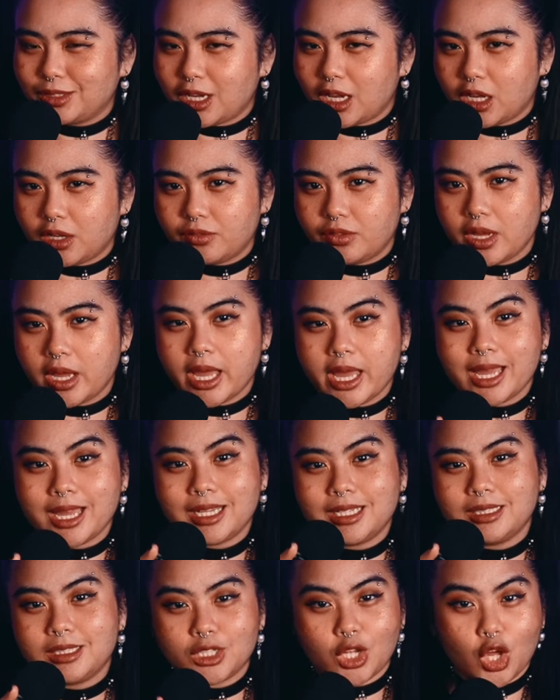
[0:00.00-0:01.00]
of,
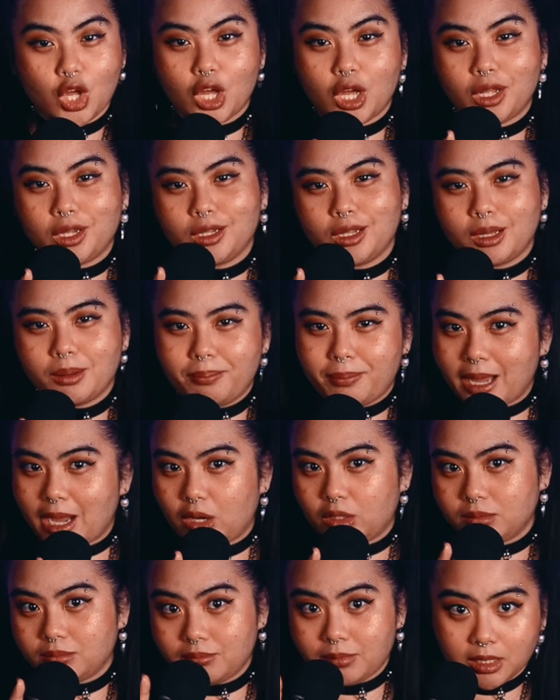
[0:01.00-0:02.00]
is all
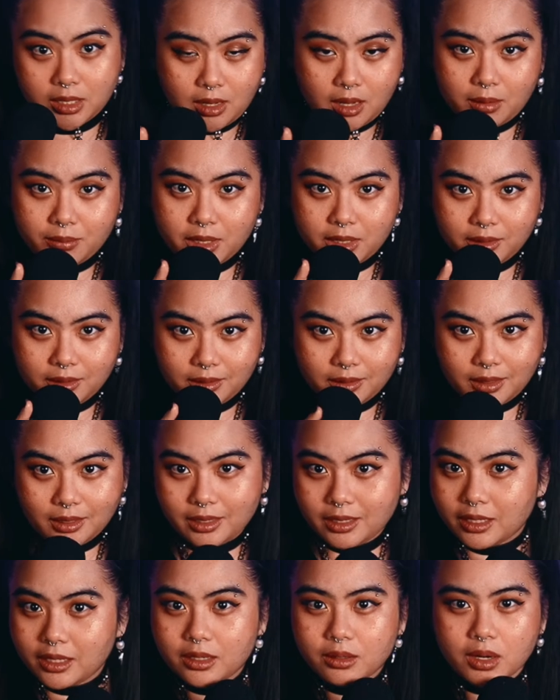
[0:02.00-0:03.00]
about becoming a
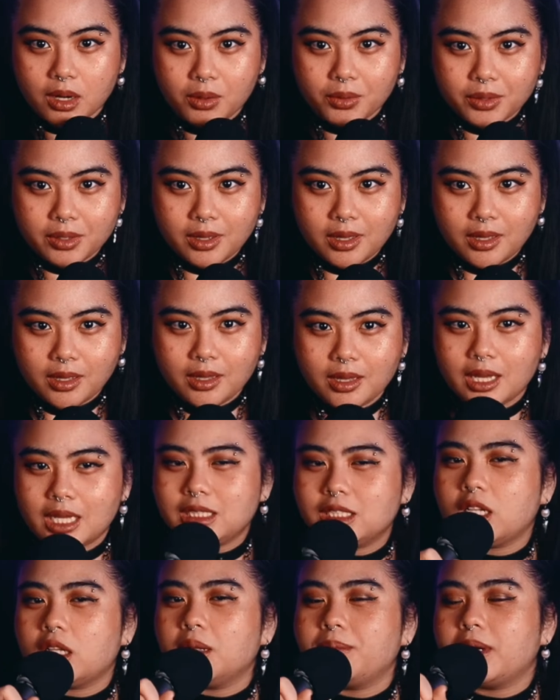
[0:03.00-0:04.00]
hero.
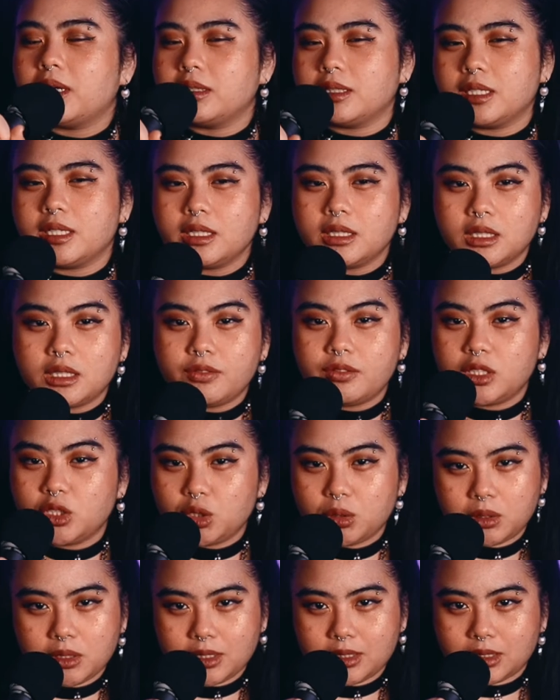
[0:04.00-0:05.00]
It's all about
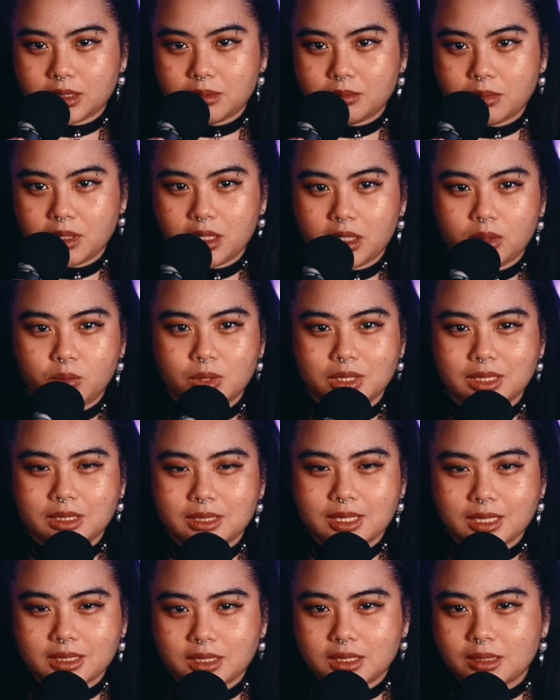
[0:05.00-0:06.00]
individualism and what
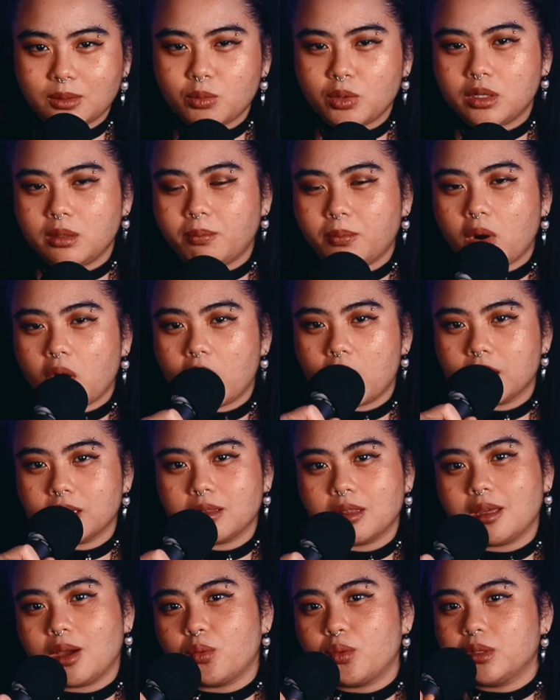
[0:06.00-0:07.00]
sets someone apart
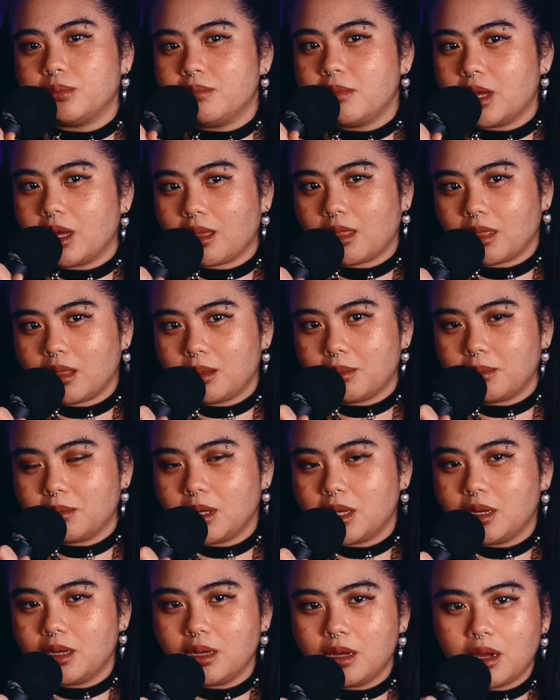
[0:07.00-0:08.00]
that would make them
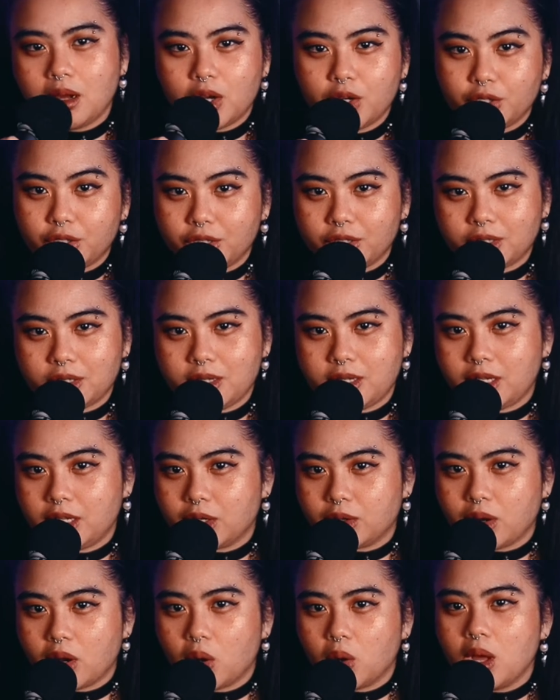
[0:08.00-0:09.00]
a good
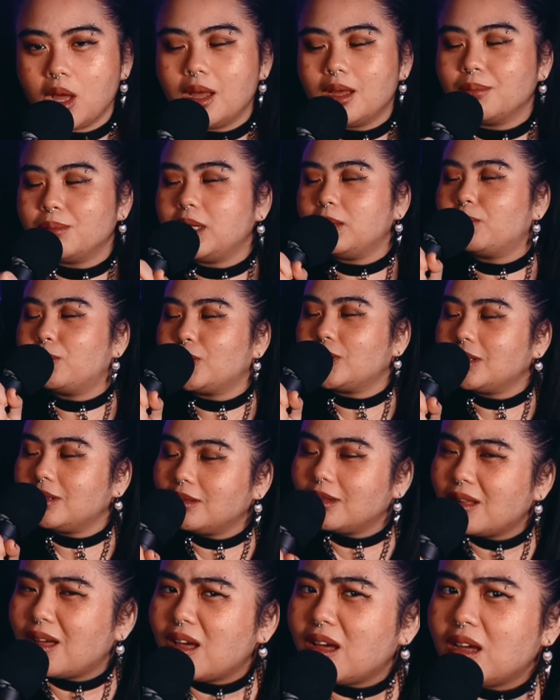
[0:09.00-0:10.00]
hero. People
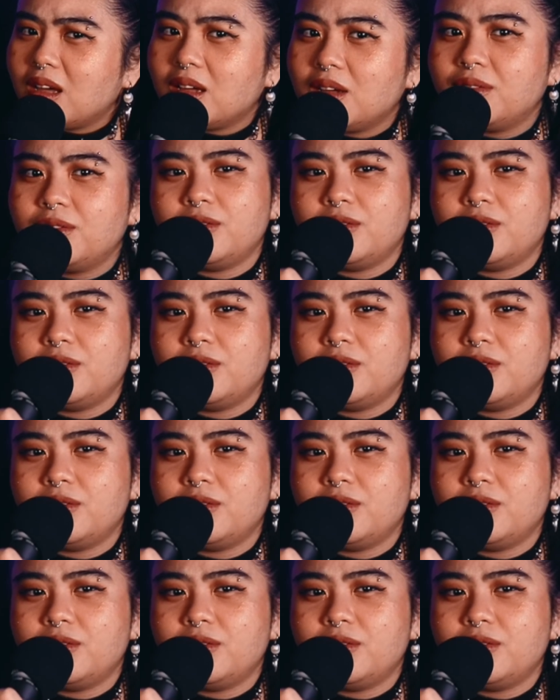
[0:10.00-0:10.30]
love